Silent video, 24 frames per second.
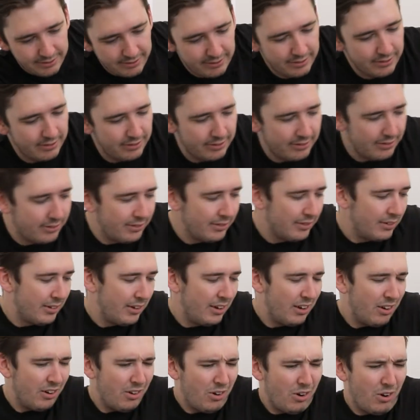
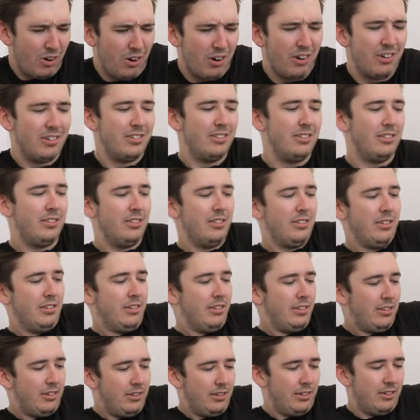
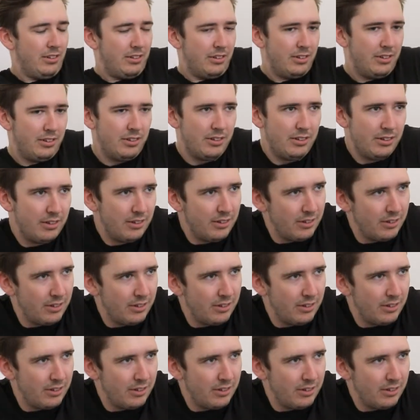The person shown says nothing.